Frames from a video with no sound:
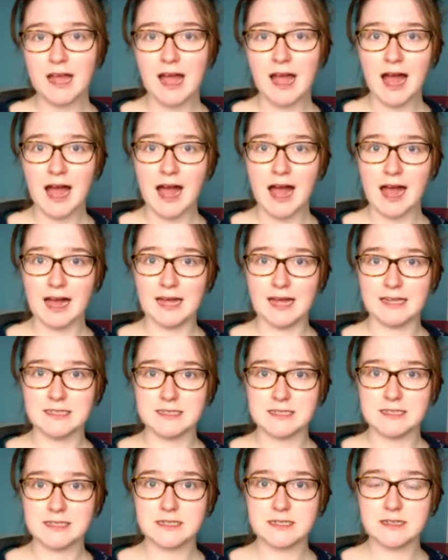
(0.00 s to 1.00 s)

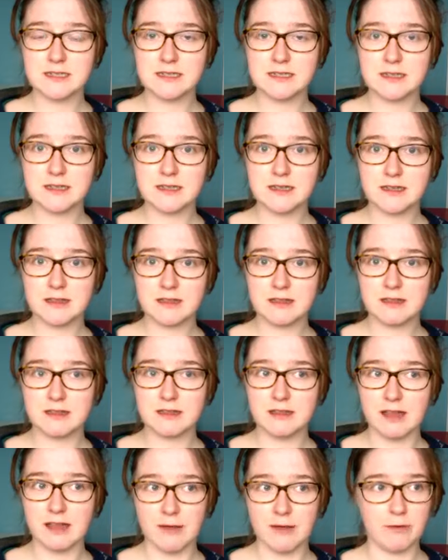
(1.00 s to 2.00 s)
and
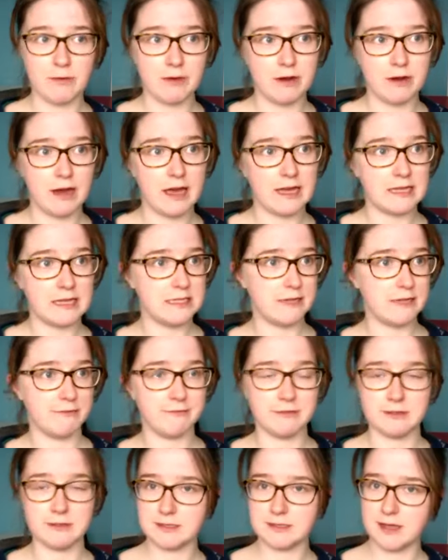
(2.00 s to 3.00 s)
they were like
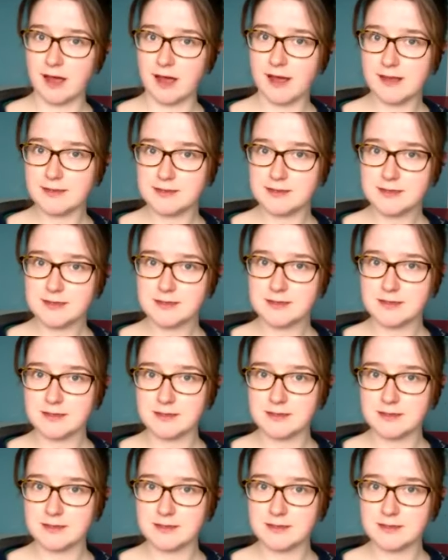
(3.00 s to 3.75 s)
different sizes.